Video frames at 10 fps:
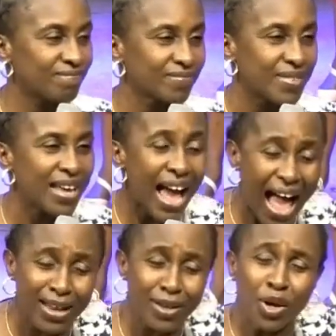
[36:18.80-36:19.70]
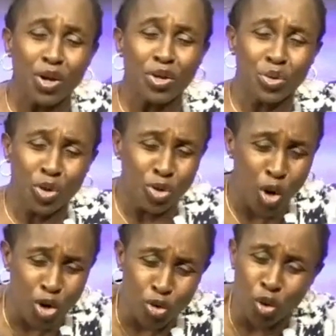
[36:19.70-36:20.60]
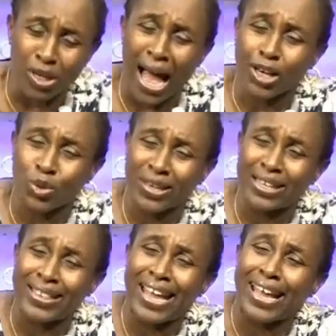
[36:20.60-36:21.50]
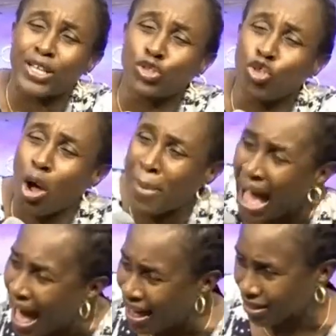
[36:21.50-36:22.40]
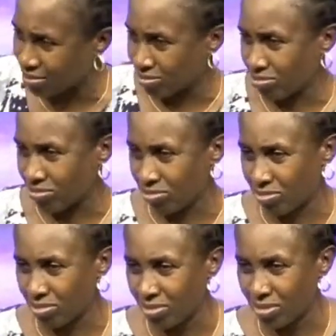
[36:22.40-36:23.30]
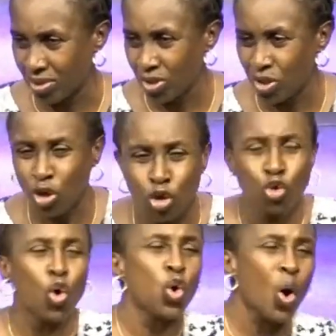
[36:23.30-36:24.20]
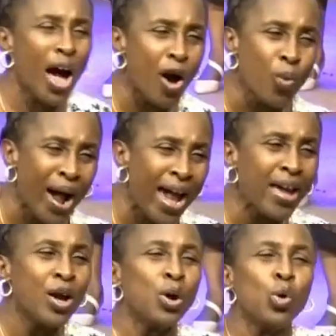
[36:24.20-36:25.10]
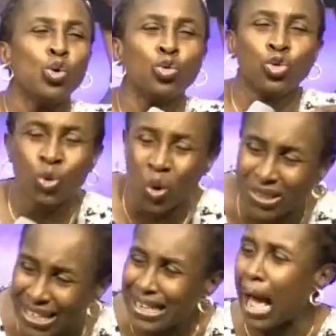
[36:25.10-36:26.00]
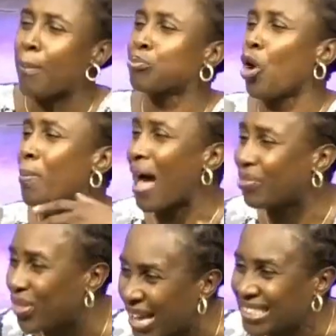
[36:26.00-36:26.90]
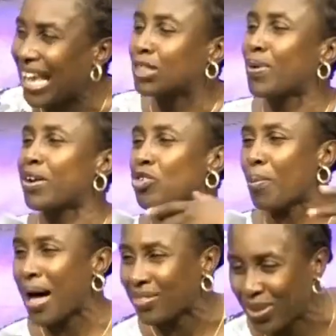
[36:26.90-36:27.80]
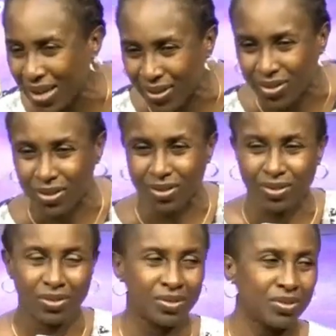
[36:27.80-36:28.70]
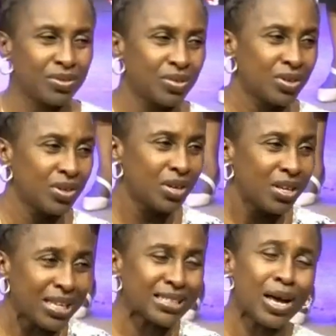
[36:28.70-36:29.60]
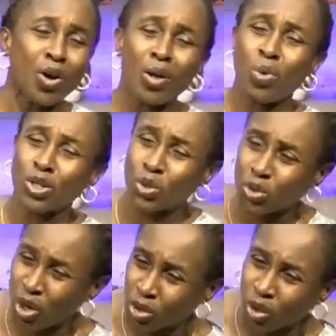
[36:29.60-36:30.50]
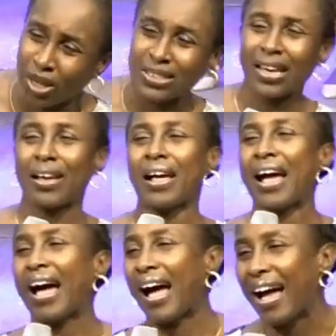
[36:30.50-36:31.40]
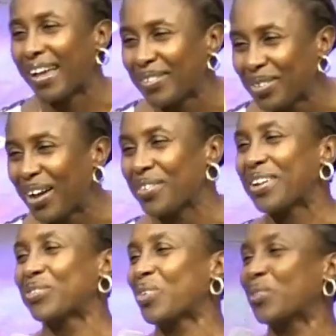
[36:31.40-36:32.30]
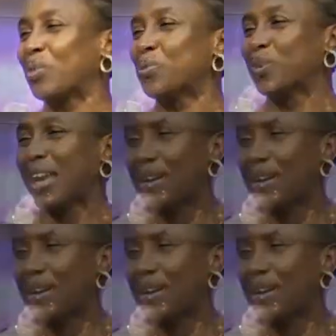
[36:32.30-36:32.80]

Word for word: and you know, you actually think it's normal. You go away using abnormal things as very normal things. They say God wants to talk to you. He say, ah, God wants to talk to people